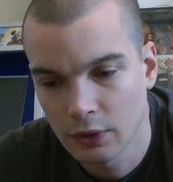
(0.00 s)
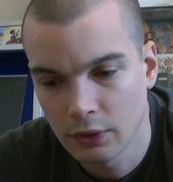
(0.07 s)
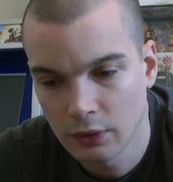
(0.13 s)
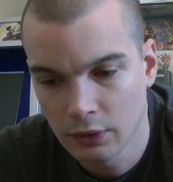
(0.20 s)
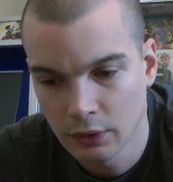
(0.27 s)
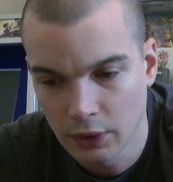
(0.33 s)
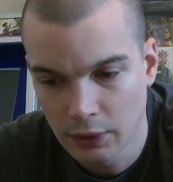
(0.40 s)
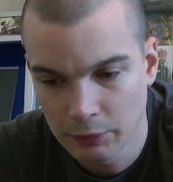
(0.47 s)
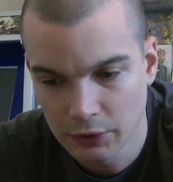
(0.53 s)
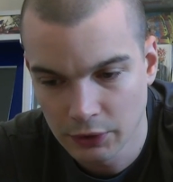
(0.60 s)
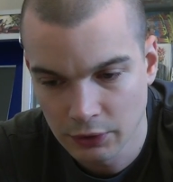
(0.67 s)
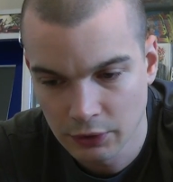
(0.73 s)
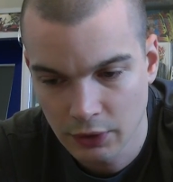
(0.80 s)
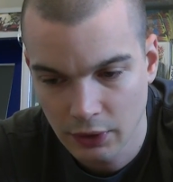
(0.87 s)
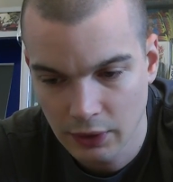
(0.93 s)
Let me
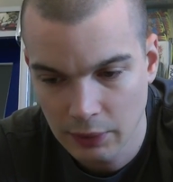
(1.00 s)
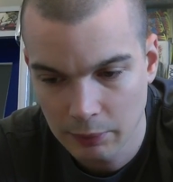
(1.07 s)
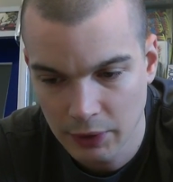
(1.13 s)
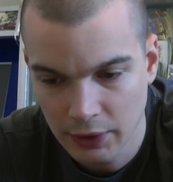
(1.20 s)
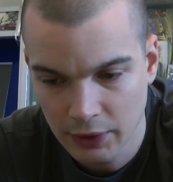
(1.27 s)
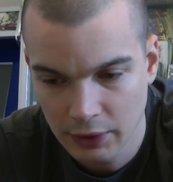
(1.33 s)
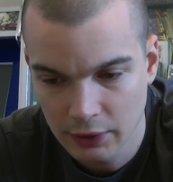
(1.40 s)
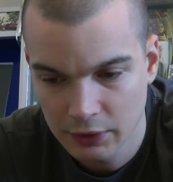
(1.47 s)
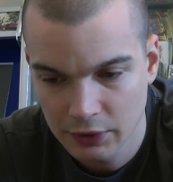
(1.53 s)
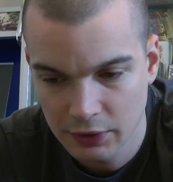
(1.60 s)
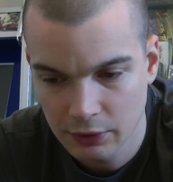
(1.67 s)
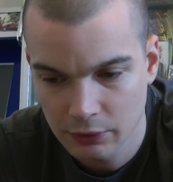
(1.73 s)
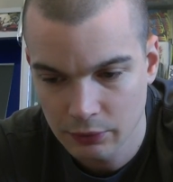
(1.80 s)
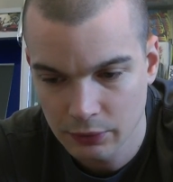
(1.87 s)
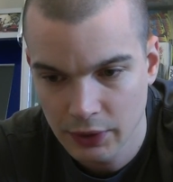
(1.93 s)
just tuck that back in. The
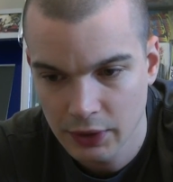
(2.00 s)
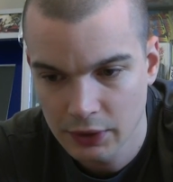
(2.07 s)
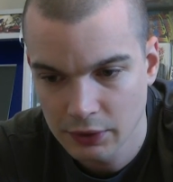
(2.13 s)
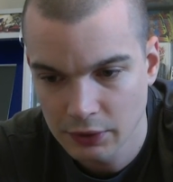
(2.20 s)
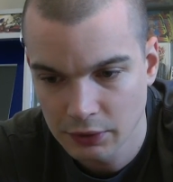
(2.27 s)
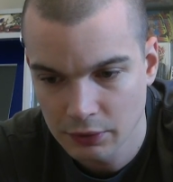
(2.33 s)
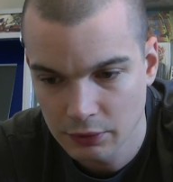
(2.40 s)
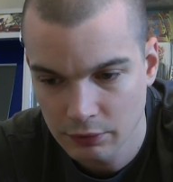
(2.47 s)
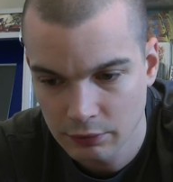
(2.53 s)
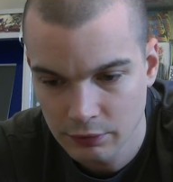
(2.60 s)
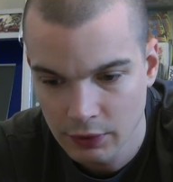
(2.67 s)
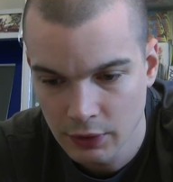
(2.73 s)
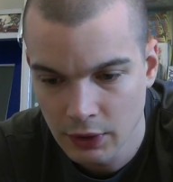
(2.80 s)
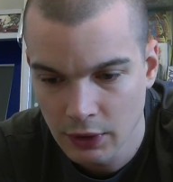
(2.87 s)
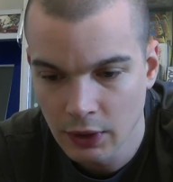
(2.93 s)
centre of the case is sort
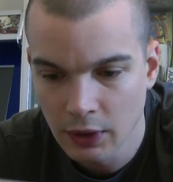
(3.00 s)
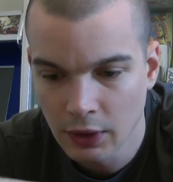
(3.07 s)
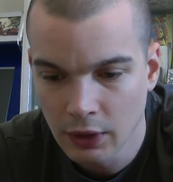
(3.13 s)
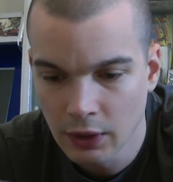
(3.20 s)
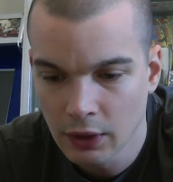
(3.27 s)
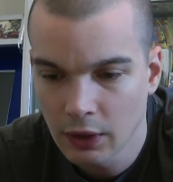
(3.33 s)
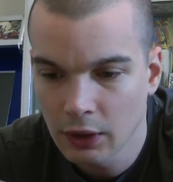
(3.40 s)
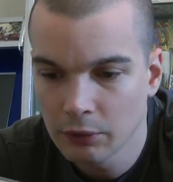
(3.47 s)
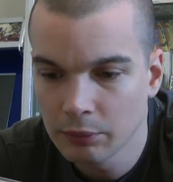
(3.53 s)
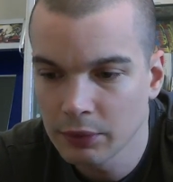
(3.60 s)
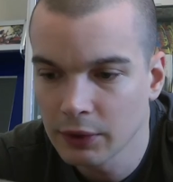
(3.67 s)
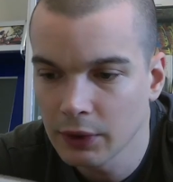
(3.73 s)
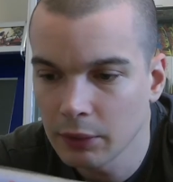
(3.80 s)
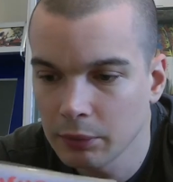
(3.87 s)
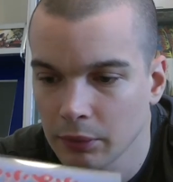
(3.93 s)
of
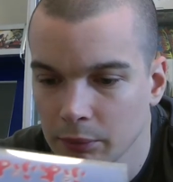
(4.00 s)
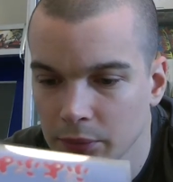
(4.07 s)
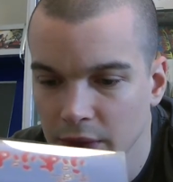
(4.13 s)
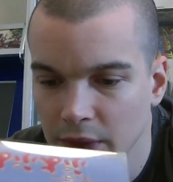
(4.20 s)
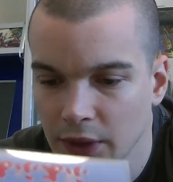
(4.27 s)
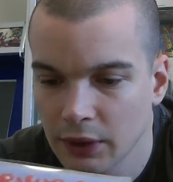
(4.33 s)
opened up on me.